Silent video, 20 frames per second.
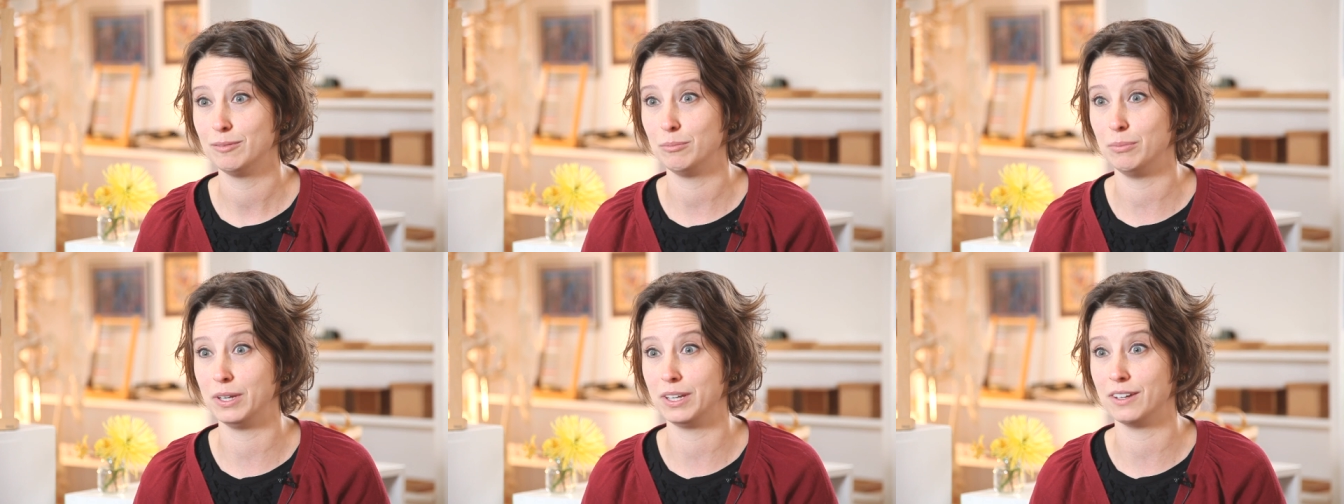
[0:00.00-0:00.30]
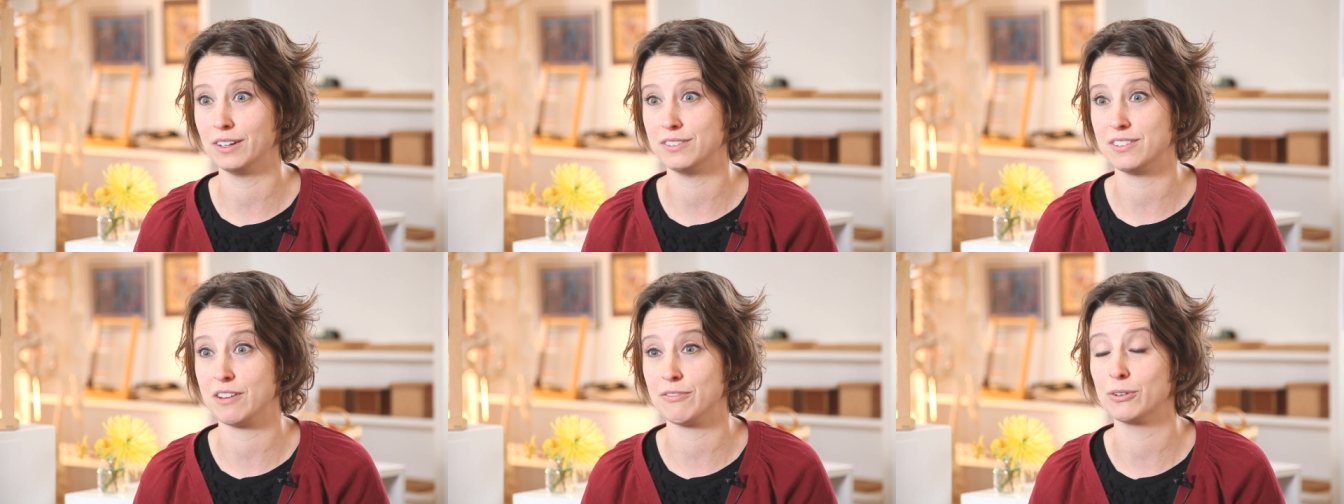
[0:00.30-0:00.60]

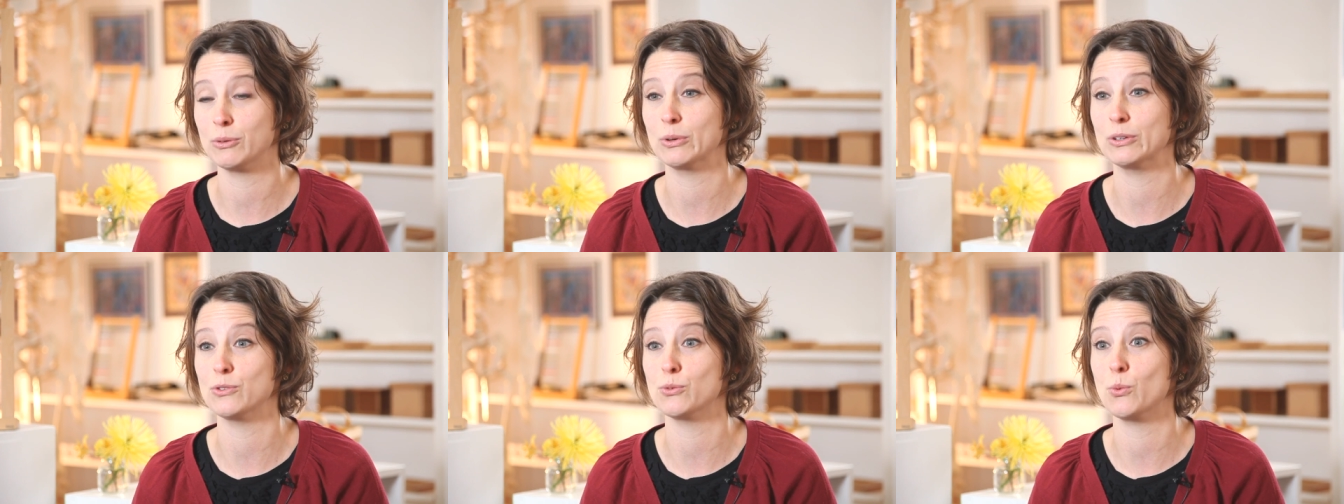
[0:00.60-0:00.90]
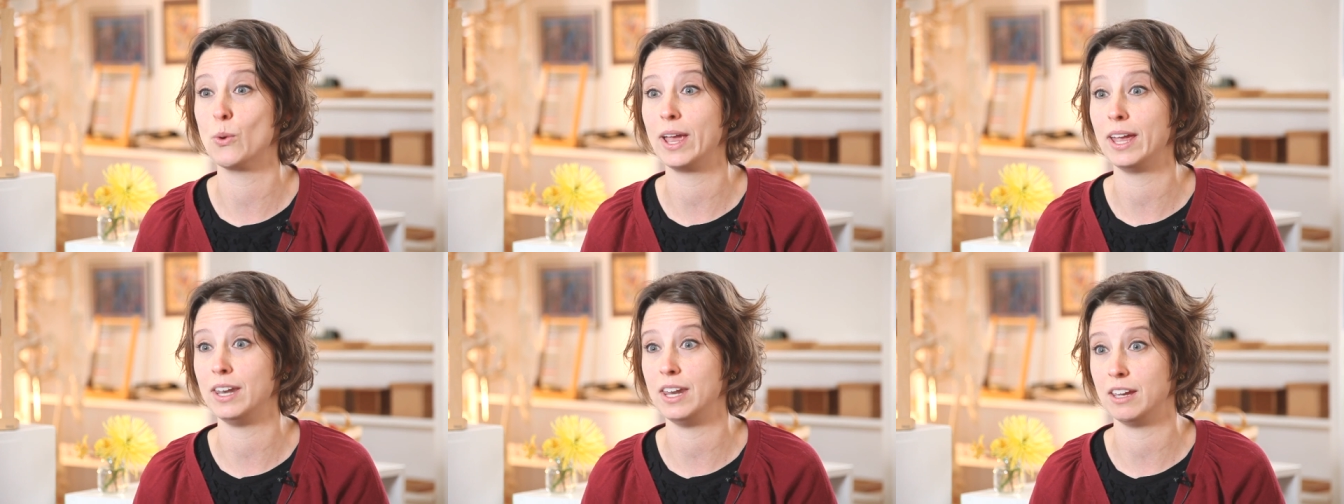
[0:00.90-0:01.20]
because everyone's
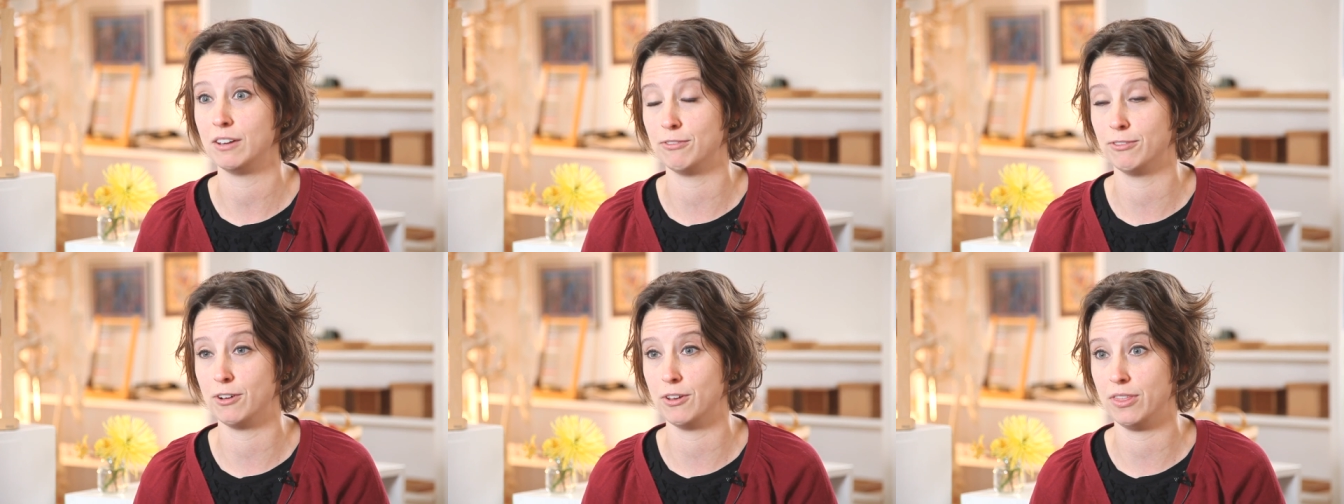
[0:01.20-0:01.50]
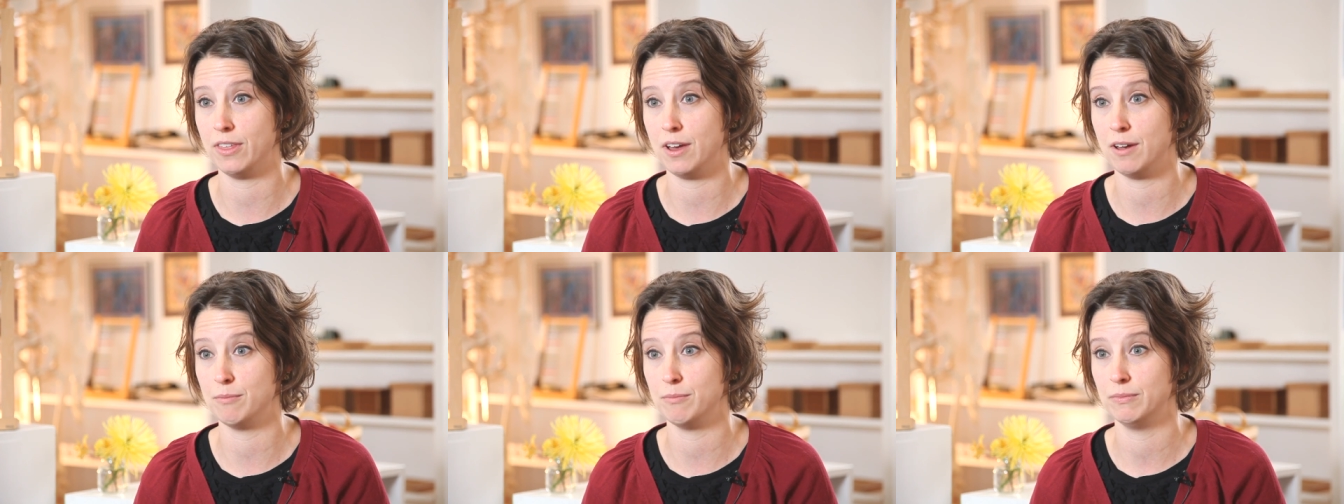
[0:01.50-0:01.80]
waiting for
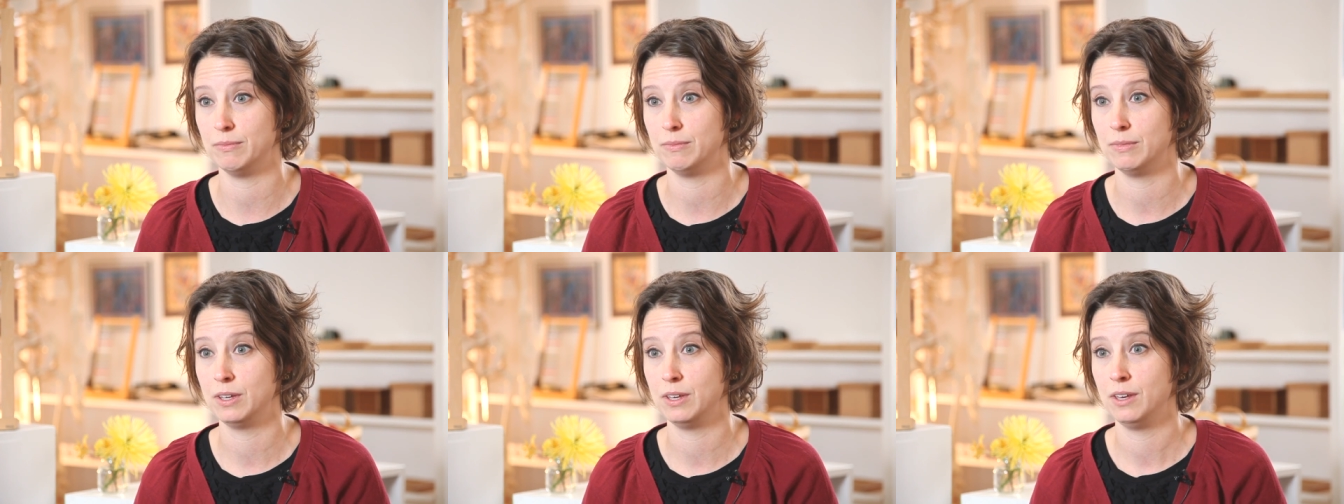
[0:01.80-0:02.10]
them.